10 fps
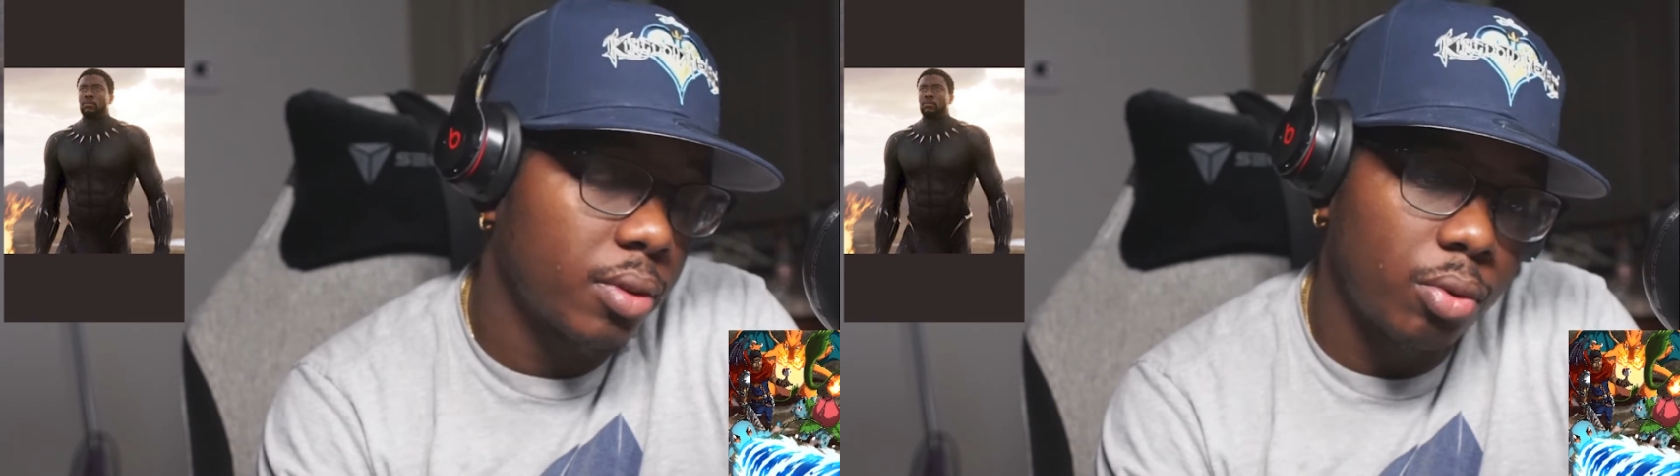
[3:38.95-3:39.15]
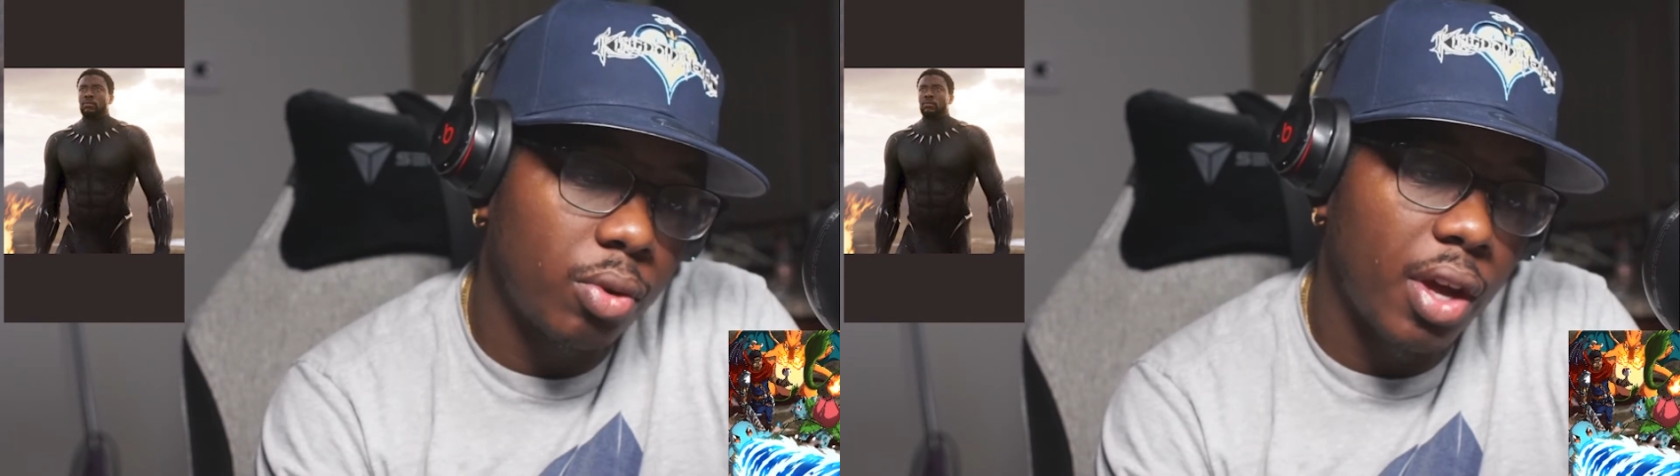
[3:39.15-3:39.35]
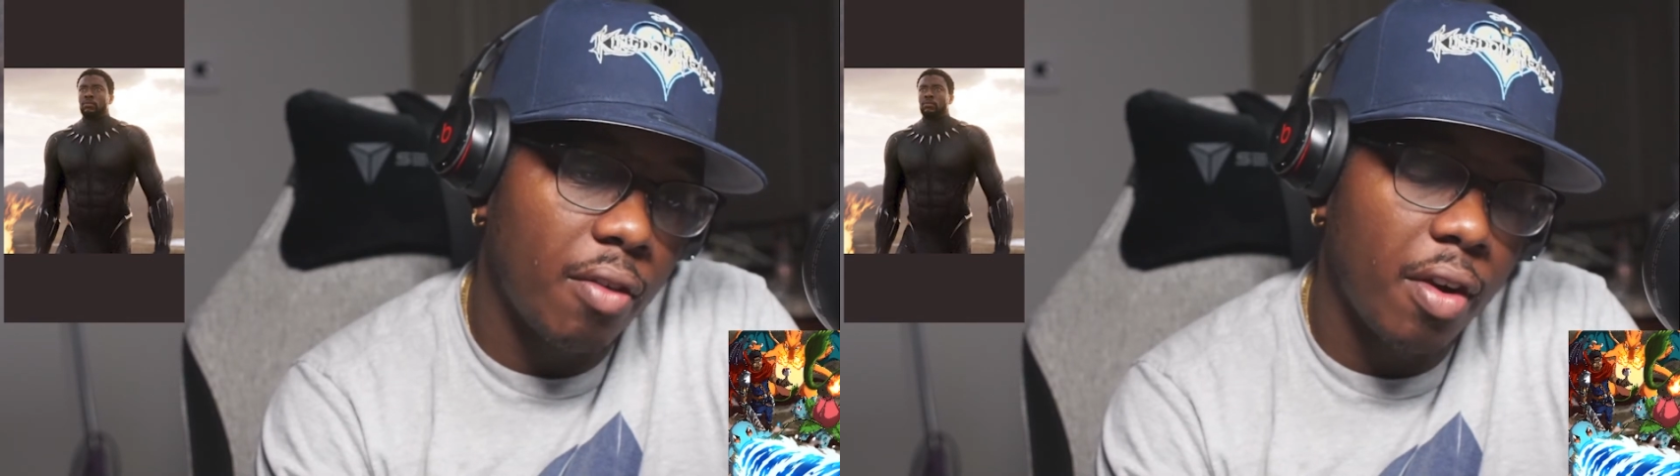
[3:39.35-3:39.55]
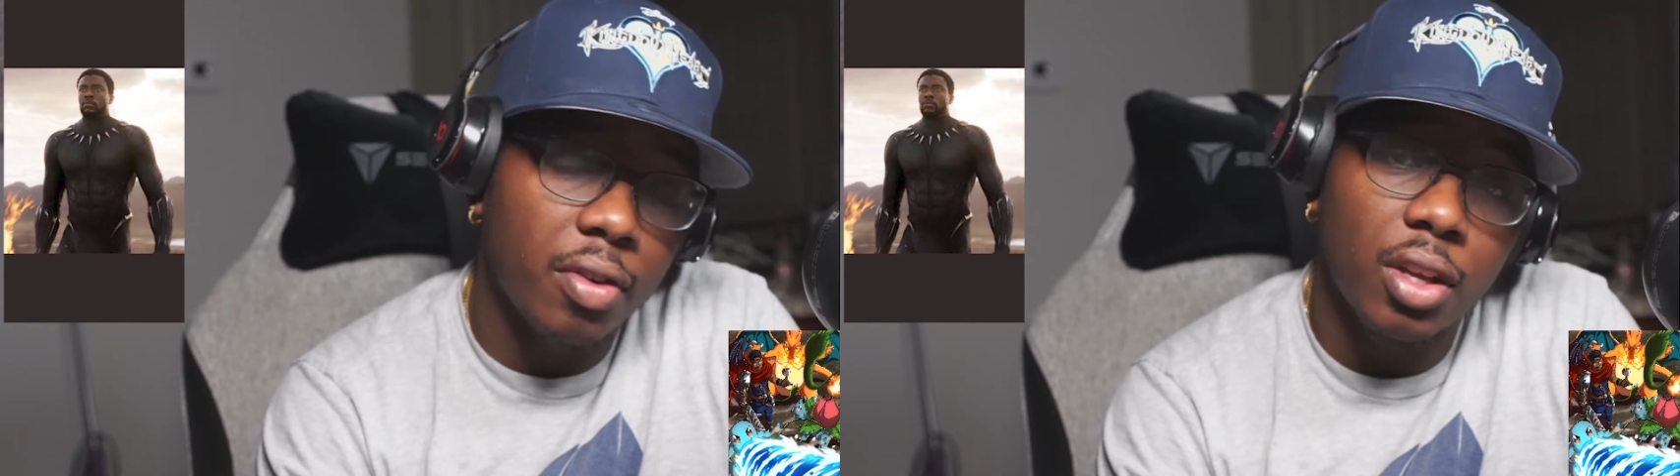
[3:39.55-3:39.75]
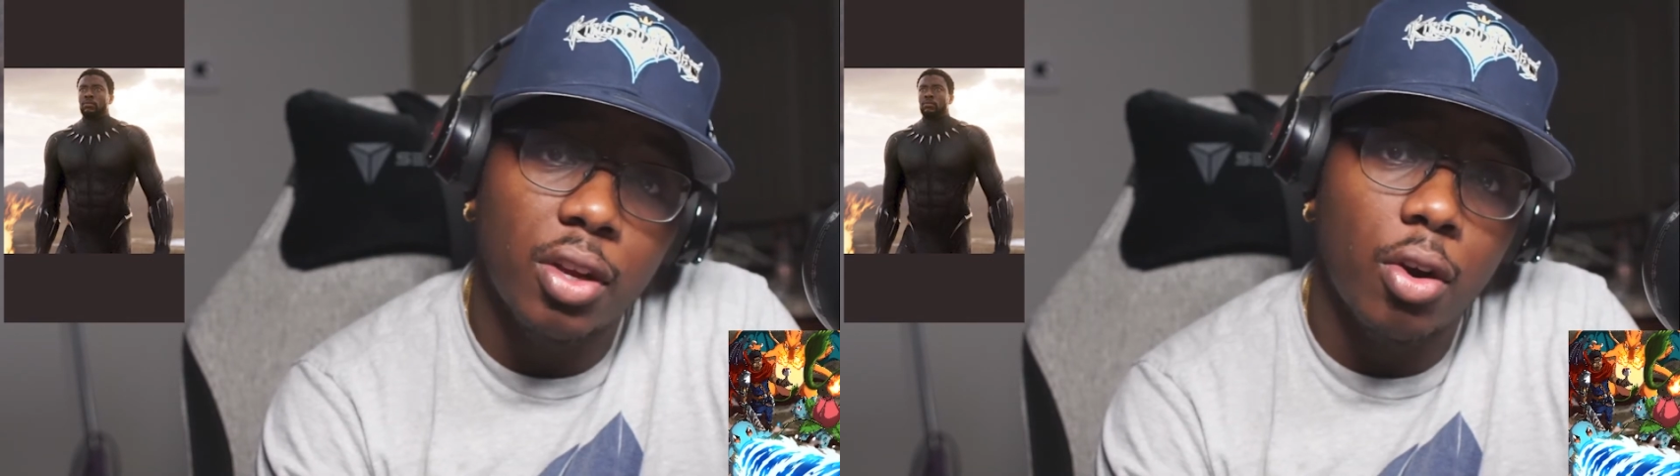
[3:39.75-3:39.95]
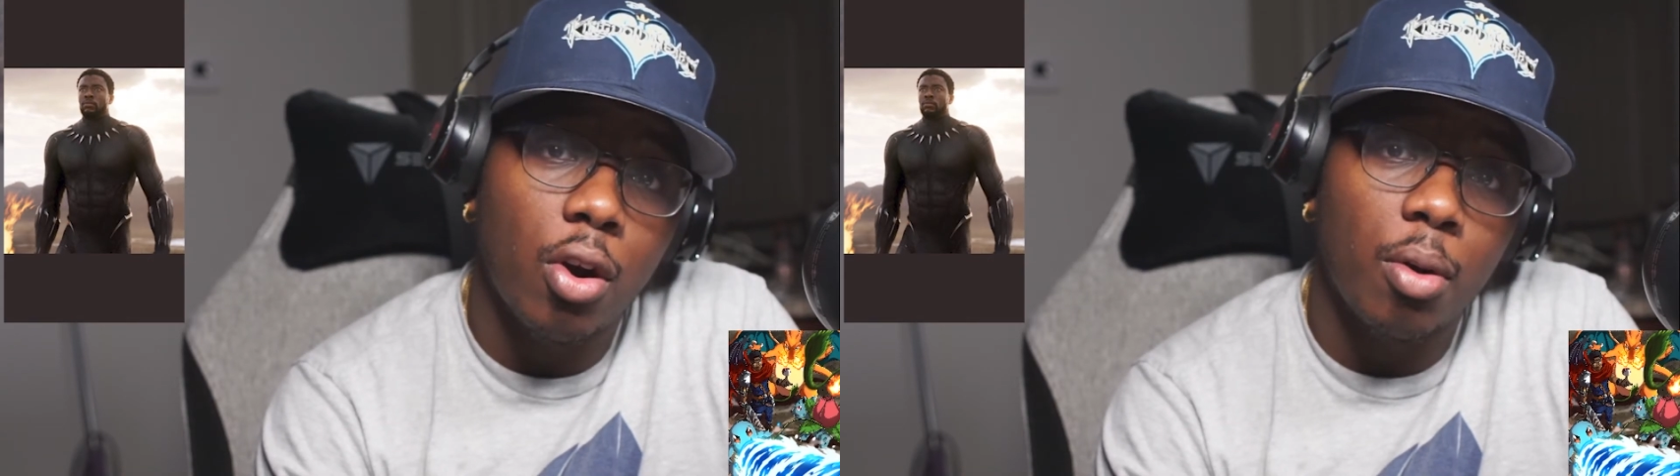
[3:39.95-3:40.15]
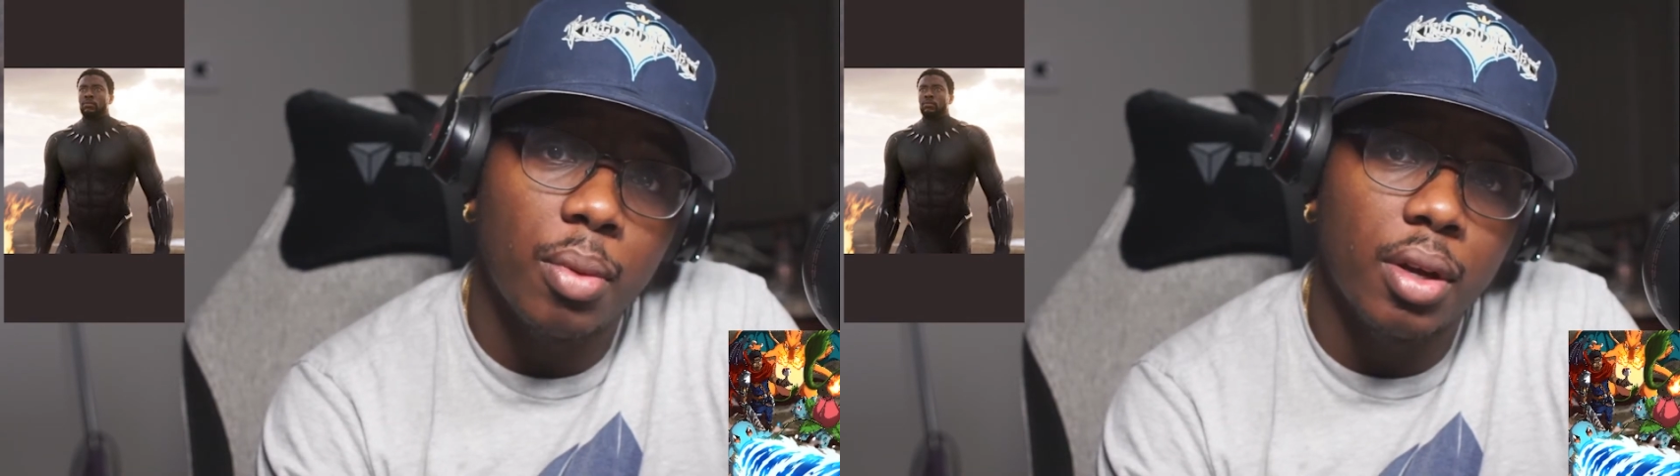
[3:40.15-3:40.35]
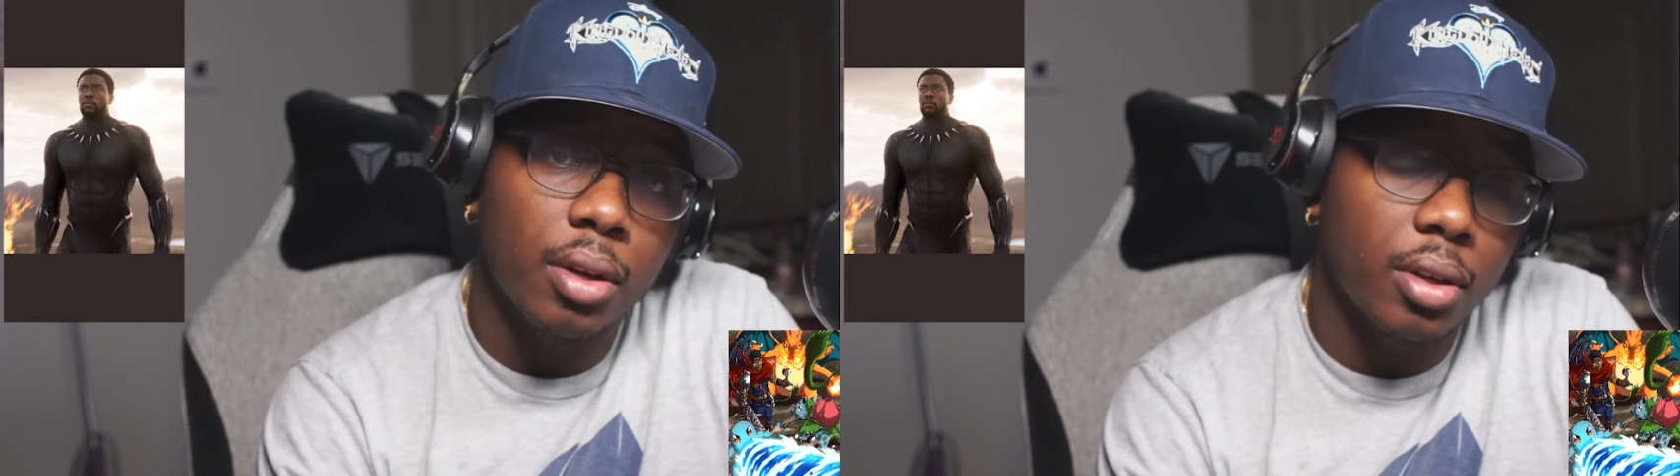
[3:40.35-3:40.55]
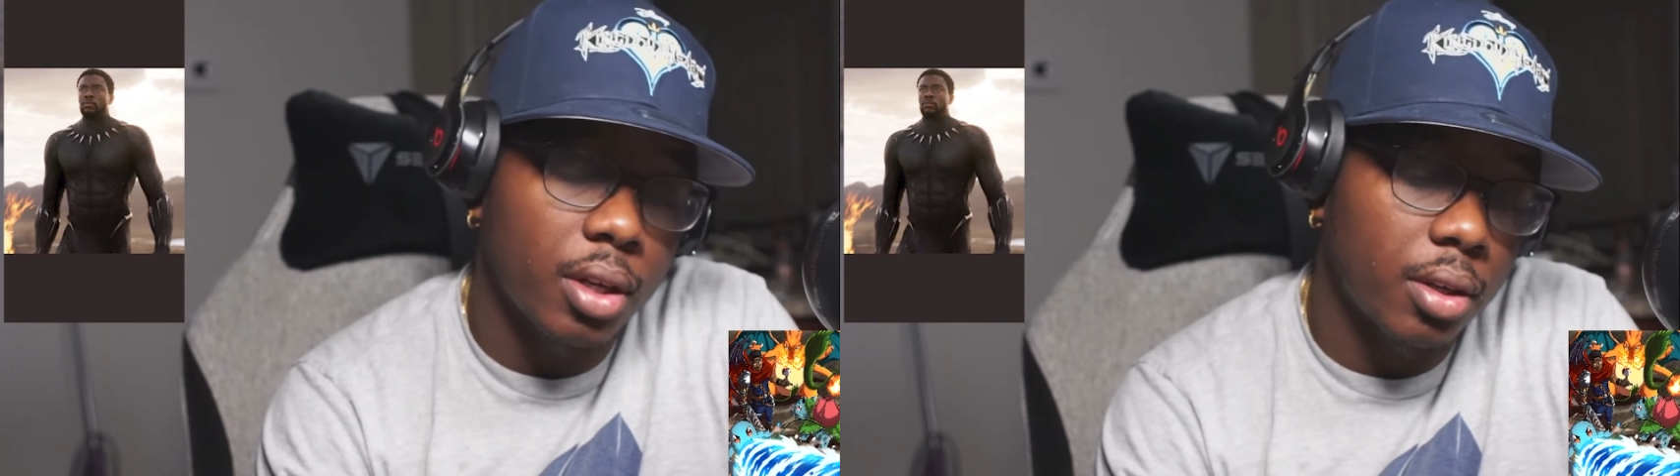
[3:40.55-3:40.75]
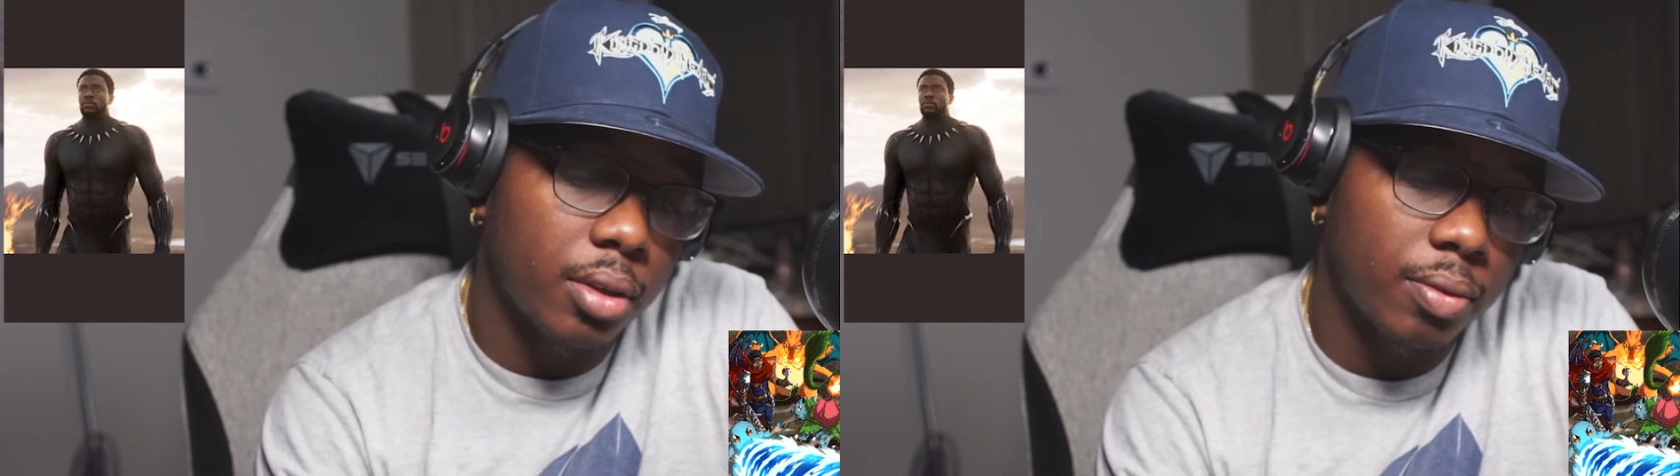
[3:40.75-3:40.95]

you gave everything your all, man. And